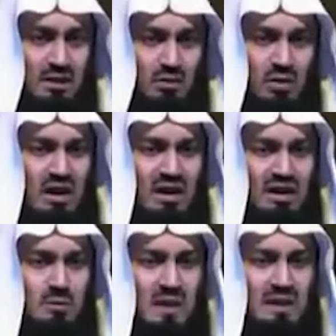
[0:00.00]
We can't
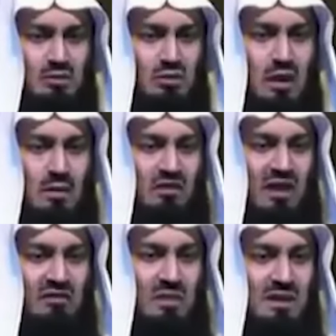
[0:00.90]
expect them to come in
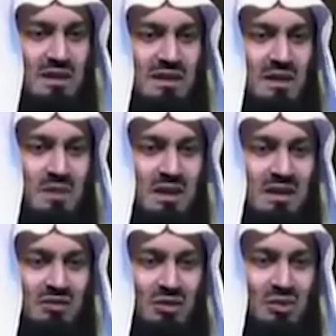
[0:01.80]
five minutes, ten
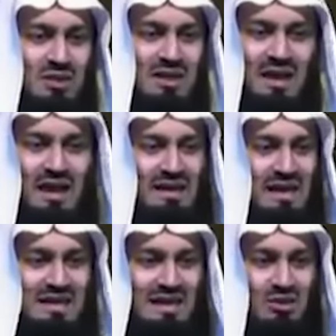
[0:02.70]
minutes. If you don't see the light,
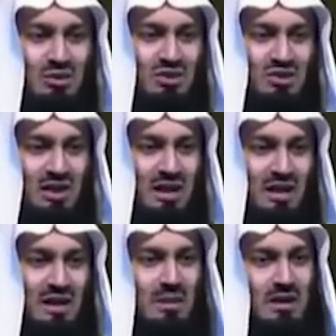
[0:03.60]
that's it, you're astray.
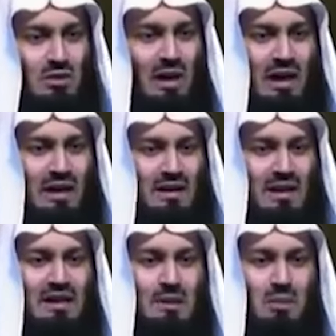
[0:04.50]
Make dua
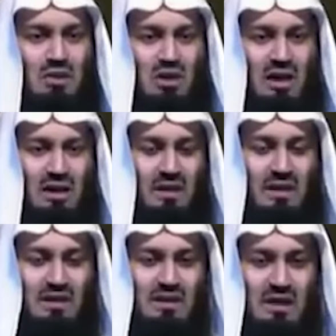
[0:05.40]
and keep on trying.
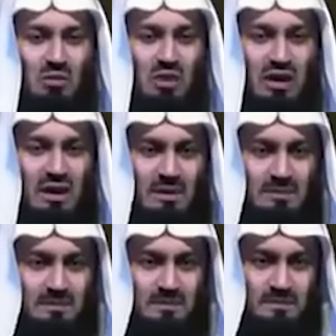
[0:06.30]
Jazakumullah khair.
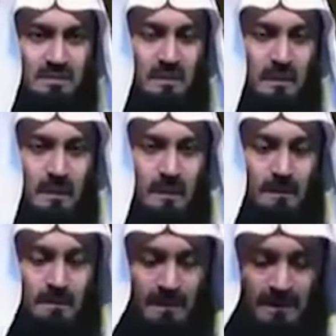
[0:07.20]

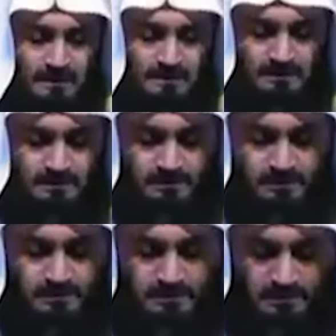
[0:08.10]
Jazakumullah khair. Please make